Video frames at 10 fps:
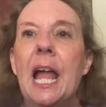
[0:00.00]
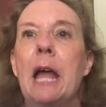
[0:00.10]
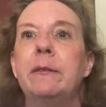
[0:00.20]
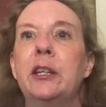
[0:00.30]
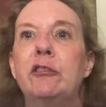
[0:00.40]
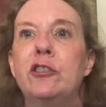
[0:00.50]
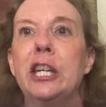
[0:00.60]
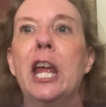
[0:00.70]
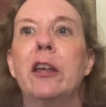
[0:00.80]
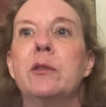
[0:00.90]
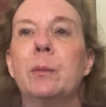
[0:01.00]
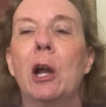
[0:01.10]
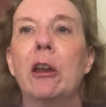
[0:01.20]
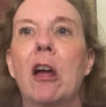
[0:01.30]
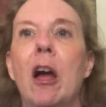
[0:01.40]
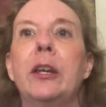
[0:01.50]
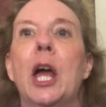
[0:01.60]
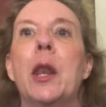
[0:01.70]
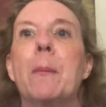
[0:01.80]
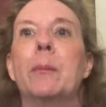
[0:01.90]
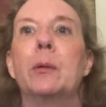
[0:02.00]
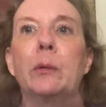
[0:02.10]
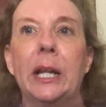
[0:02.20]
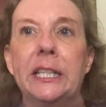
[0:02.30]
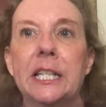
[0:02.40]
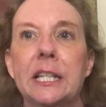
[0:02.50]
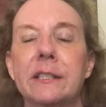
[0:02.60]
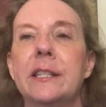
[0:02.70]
and then she has brought on an apprentice.